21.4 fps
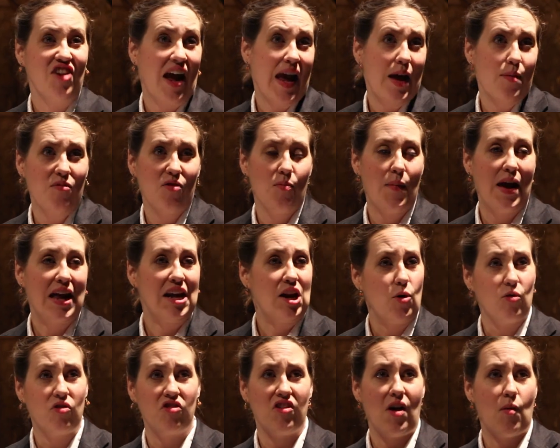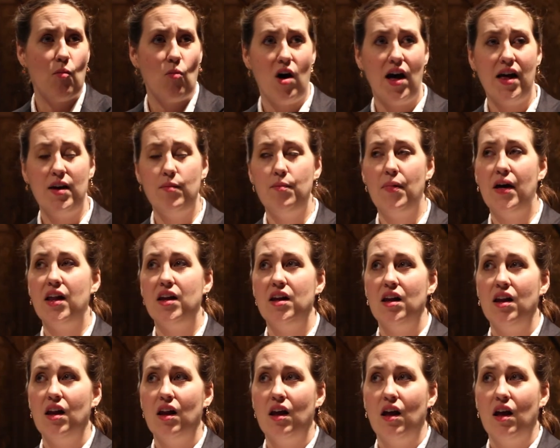James may know someone, but...
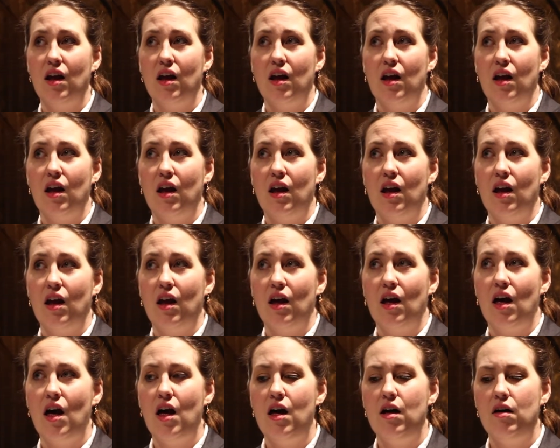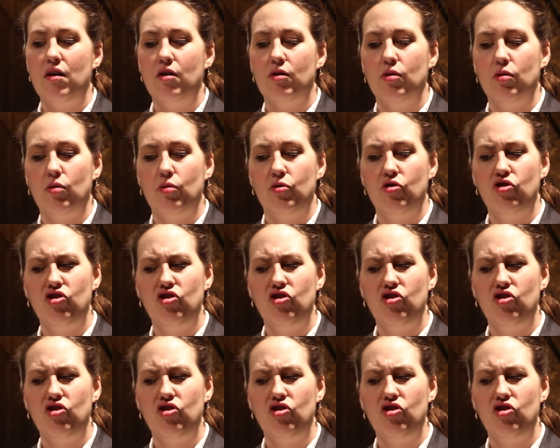Oh,